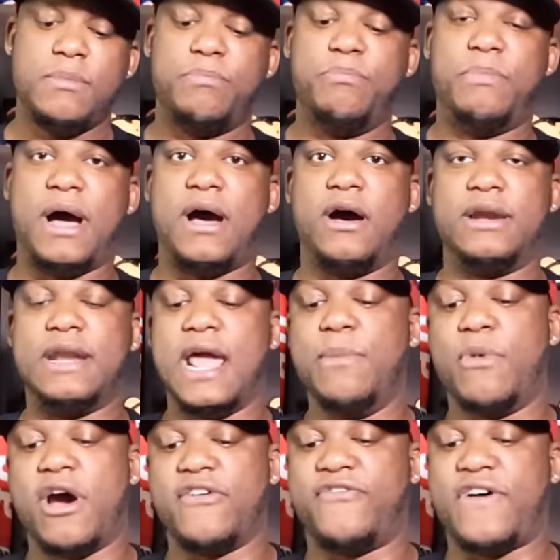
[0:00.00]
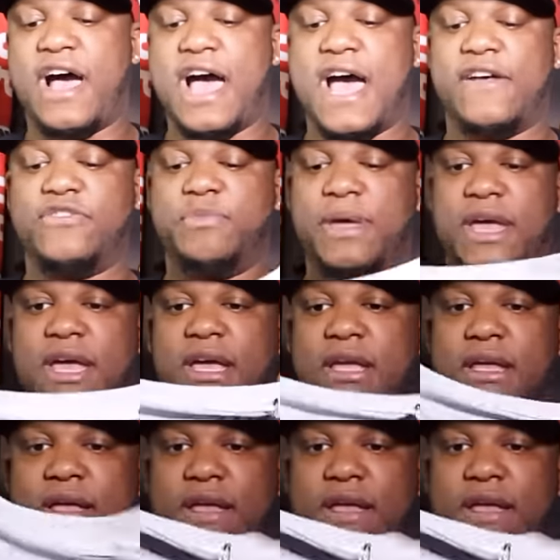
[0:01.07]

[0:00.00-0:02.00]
my uh, Neymar 5s, man.